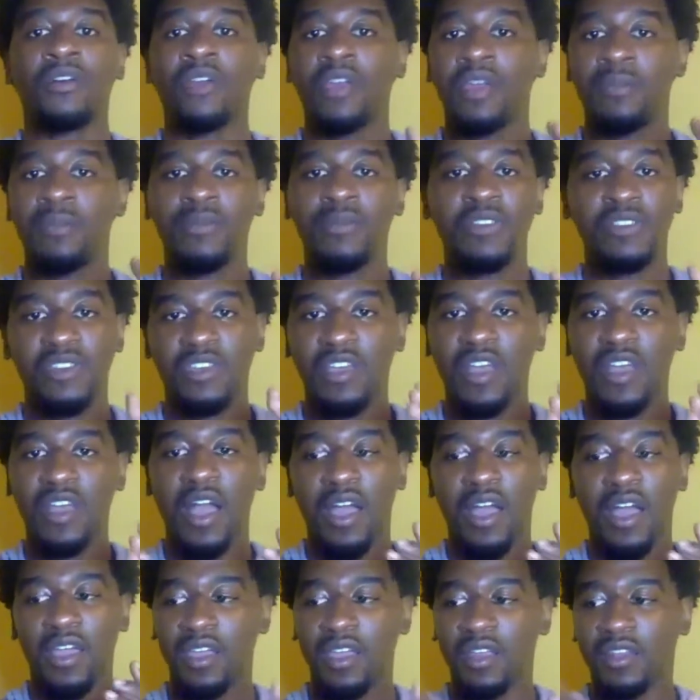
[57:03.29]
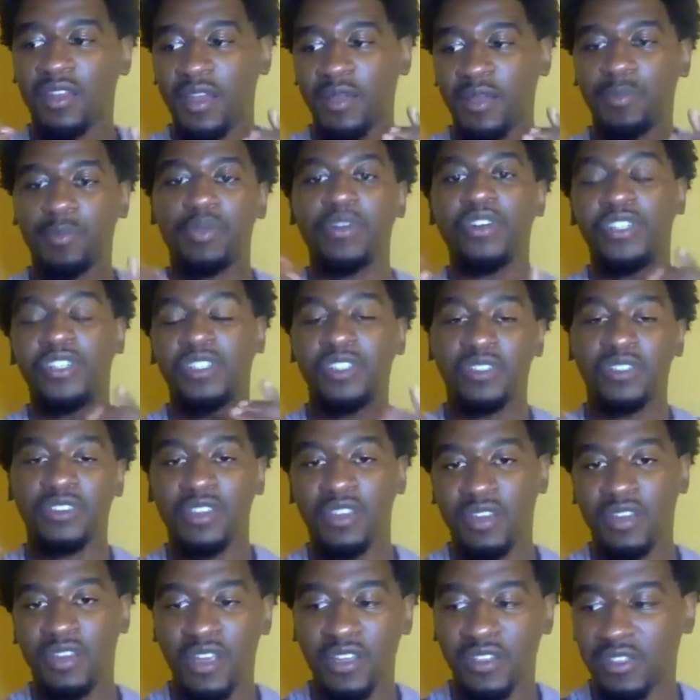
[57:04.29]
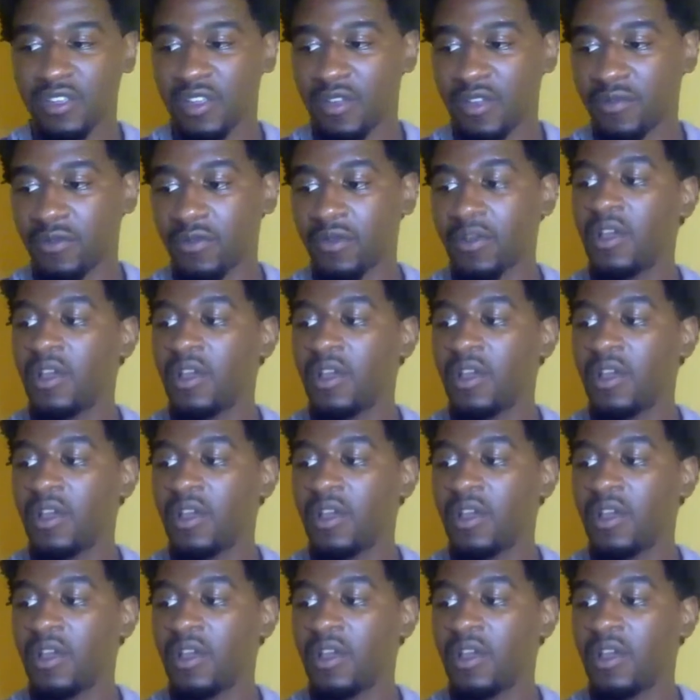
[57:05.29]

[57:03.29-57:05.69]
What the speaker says: MBTI and like pushing to the next level.